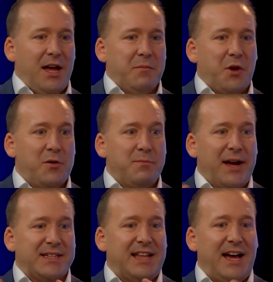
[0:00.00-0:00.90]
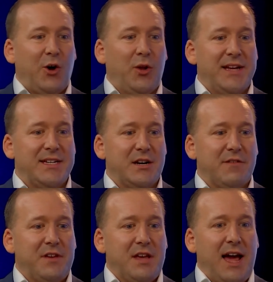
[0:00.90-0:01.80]
going back to that whole idea
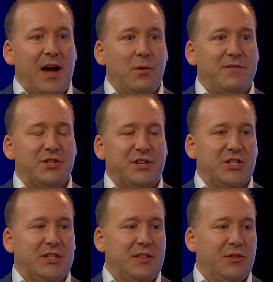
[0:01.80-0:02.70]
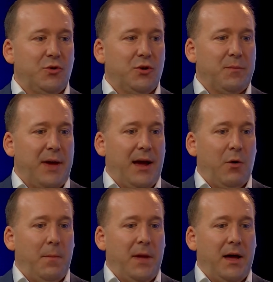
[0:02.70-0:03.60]
of how we've traditionally thought
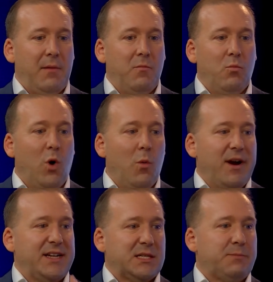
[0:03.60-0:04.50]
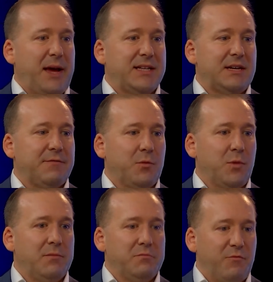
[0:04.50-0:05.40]
about what we're expecting from
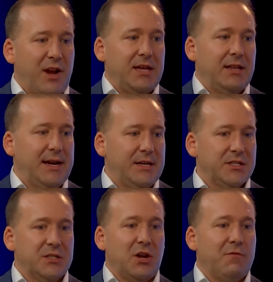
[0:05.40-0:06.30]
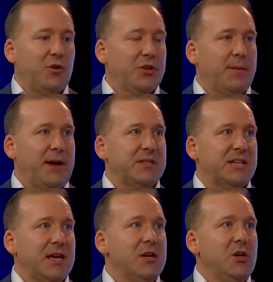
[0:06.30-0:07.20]
when regulators and so forth come out and
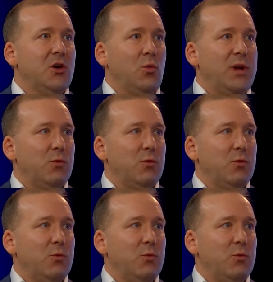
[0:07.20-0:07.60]
say, we